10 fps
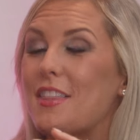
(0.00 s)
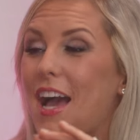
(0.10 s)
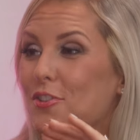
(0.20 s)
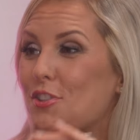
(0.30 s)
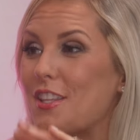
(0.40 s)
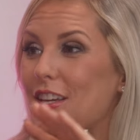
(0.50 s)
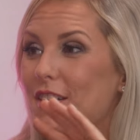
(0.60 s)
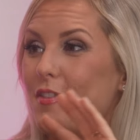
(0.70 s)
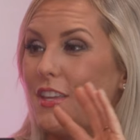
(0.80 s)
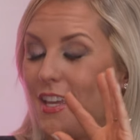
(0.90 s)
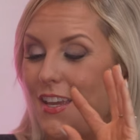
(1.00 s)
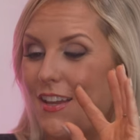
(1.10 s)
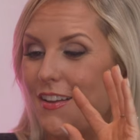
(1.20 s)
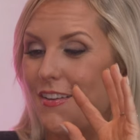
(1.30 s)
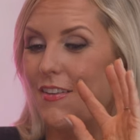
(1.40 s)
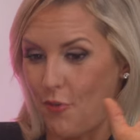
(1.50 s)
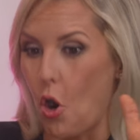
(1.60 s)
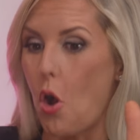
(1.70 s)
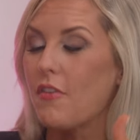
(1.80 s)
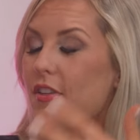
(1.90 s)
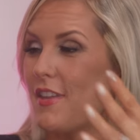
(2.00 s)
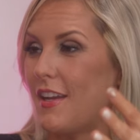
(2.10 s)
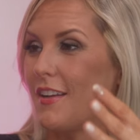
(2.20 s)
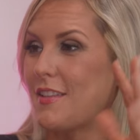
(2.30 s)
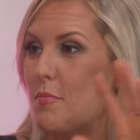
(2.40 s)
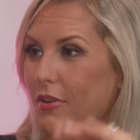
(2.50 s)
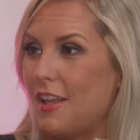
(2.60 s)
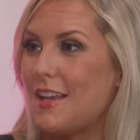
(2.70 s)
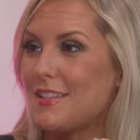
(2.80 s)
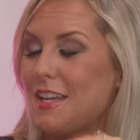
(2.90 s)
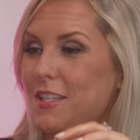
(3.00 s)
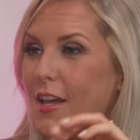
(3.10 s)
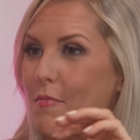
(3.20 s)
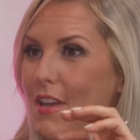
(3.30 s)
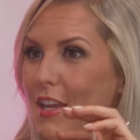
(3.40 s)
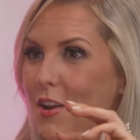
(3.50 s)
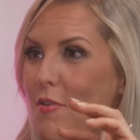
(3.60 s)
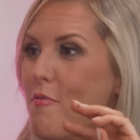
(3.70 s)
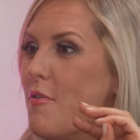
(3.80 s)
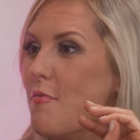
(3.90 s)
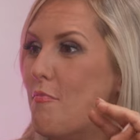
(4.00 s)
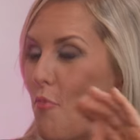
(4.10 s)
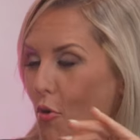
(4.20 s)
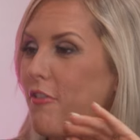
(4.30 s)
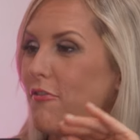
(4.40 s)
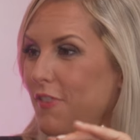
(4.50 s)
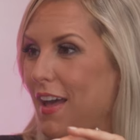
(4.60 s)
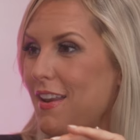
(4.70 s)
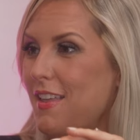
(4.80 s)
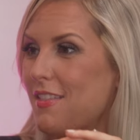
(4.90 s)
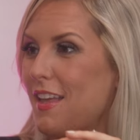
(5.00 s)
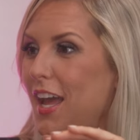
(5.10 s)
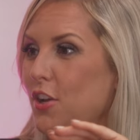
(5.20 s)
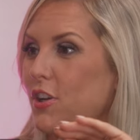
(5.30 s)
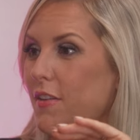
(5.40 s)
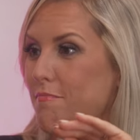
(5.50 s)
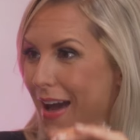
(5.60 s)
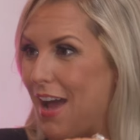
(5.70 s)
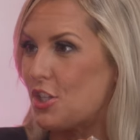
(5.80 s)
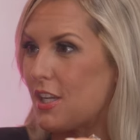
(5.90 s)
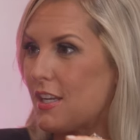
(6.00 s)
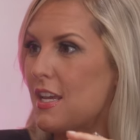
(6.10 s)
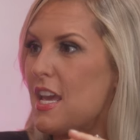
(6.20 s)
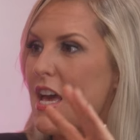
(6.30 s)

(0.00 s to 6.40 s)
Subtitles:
that actually the for all of the things, the burlesque has been more fun than I could imagine.